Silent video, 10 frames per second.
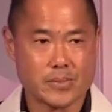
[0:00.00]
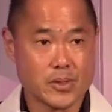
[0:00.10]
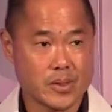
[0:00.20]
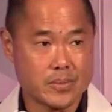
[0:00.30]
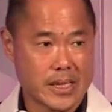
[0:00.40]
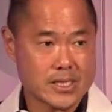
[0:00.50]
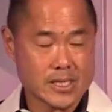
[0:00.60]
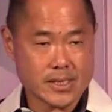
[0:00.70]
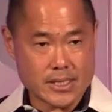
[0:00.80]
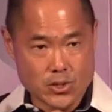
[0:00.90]
you could
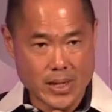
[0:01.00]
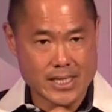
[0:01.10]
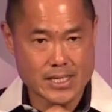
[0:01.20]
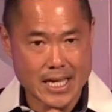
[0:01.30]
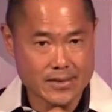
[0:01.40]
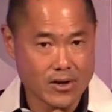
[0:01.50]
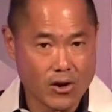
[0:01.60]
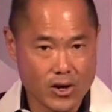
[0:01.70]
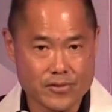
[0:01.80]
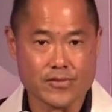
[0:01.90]
basically transact the
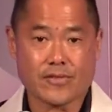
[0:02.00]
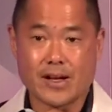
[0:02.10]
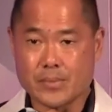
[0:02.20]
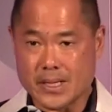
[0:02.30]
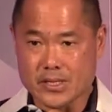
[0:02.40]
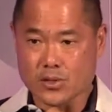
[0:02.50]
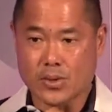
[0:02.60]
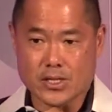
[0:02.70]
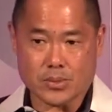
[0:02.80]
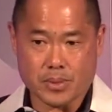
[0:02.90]
car for 5 minutes
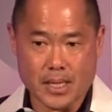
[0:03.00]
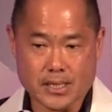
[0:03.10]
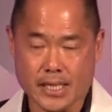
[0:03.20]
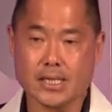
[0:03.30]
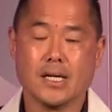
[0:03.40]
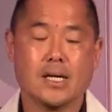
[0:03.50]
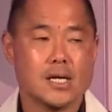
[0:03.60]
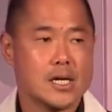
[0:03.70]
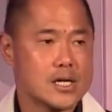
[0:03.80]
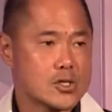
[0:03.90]
across a blockchain.
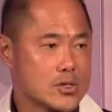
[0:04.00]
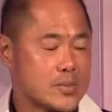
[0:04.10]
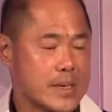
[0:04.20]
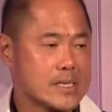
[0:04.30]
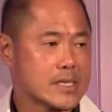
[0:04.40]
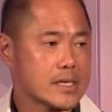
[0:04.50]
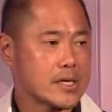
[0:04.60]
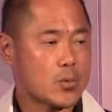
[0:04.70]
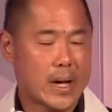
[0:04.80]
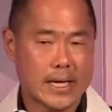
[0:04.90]
So it's basically
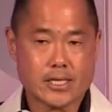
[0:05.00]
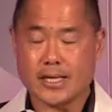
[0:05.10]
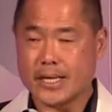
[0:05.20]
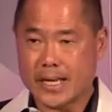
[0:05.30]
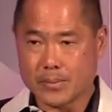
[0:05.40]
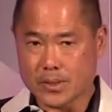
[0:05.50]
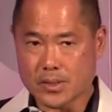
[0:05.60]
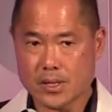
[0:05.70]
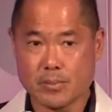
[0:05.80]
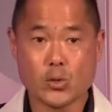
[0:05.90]
a way to enable
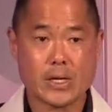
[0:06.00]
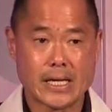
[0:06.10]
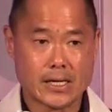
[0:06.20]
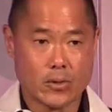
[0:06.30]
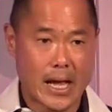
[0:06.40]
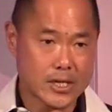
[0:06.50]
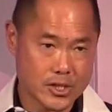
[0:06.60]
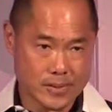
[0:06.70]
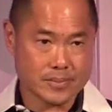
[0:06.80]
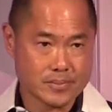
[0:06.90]
community
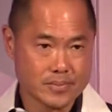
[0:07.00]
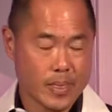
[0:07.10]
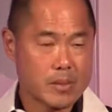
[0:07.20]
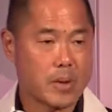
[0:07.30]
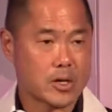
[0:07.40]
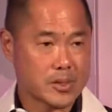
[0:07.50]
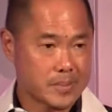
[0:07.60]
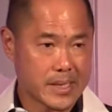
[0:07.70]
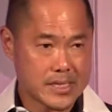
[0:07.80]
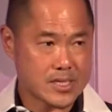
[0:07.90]
interaction,
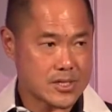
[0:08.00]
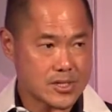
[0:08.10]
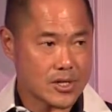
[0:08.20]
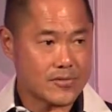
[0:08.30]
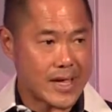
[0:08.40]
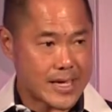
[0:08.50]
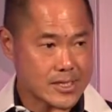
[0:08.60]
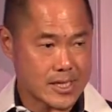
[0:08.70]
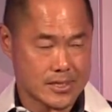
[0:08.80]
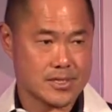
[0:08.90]
marketplaces of
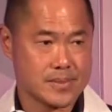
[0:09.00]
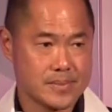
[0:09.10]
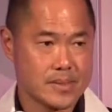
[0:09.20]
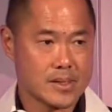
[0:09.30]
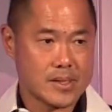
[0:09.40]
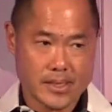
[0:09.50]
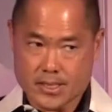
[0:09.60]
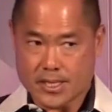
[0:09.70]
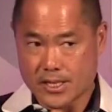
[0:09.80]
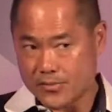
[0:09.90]
assets,
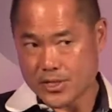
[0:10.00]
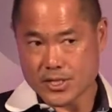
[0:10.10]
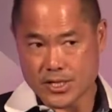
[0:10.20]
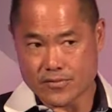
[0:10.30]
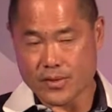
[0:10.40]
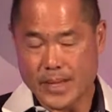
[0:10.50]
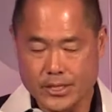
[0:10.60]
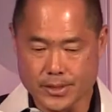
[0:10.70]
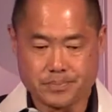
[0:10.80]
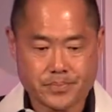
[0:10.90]
instead of just information.